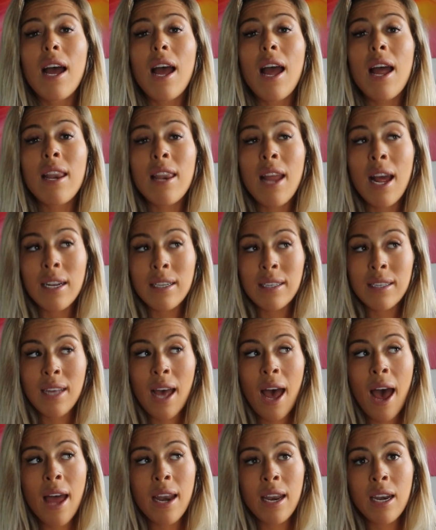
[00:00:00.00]
And that's
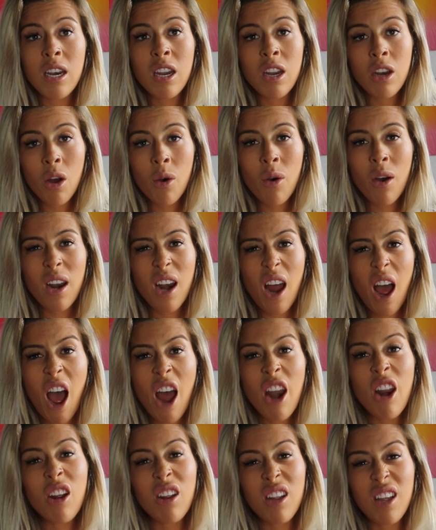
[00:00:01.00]
sad, and you know what?
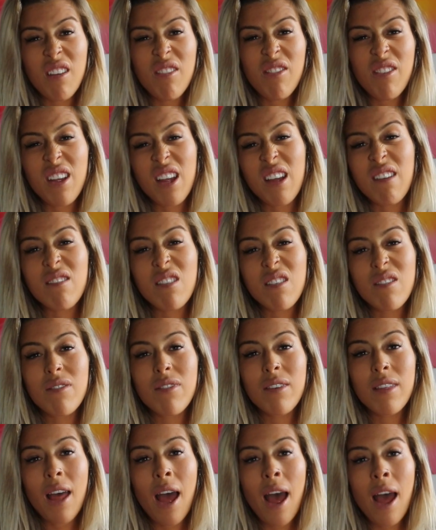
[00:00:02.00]
I don't forgive them
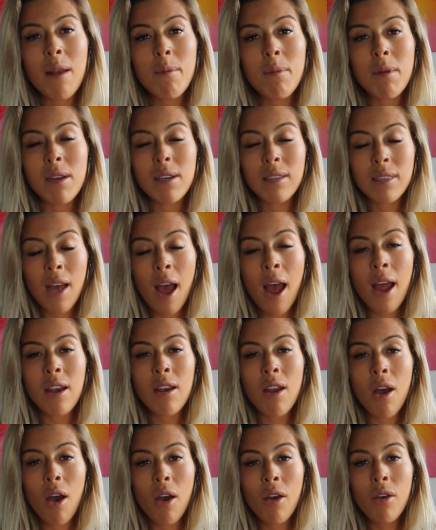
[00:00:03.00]
for that because I
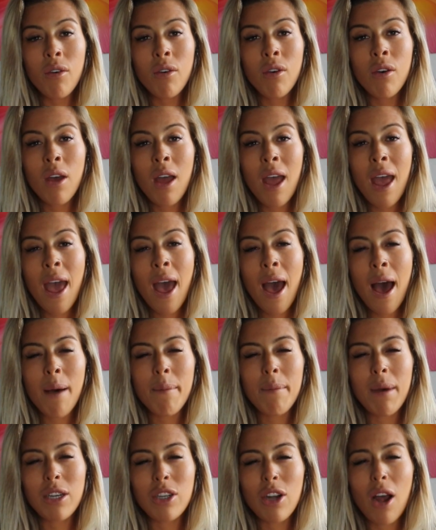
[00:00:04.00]
know how
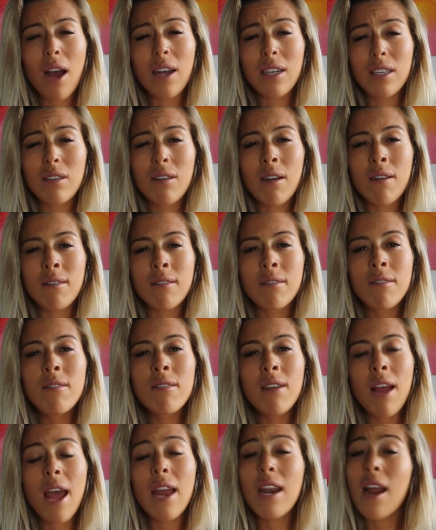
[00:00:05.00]
much I
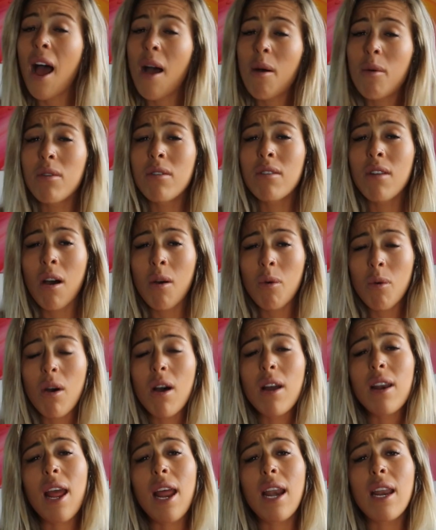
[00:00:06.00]
struggled, and I would not
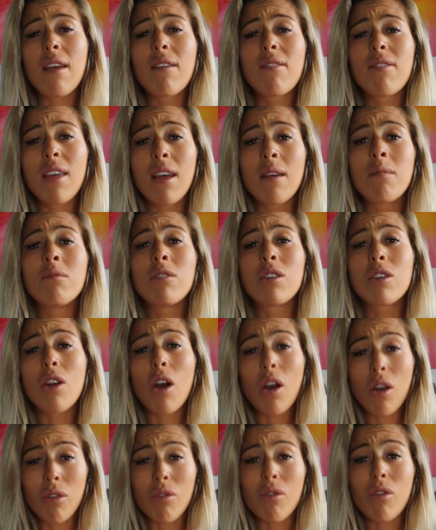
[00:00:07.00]
want any of them to
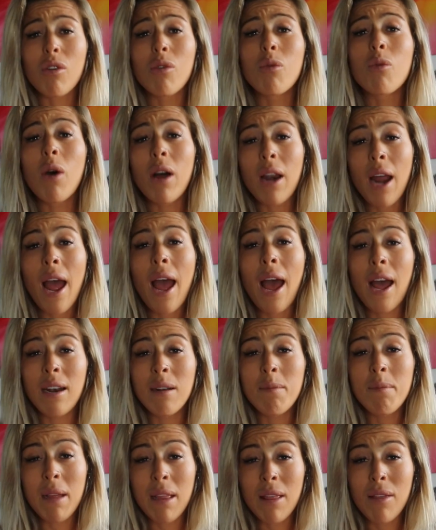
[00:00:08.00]
go through what I
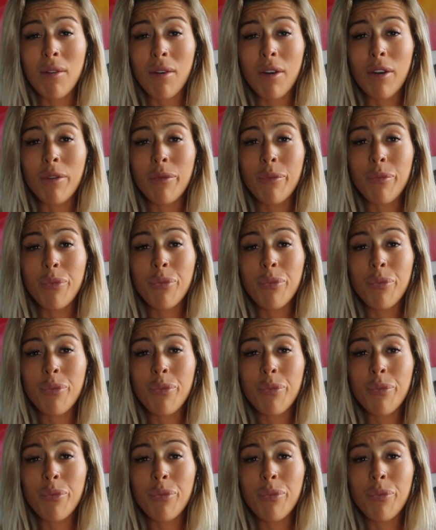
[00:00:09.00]
had been through.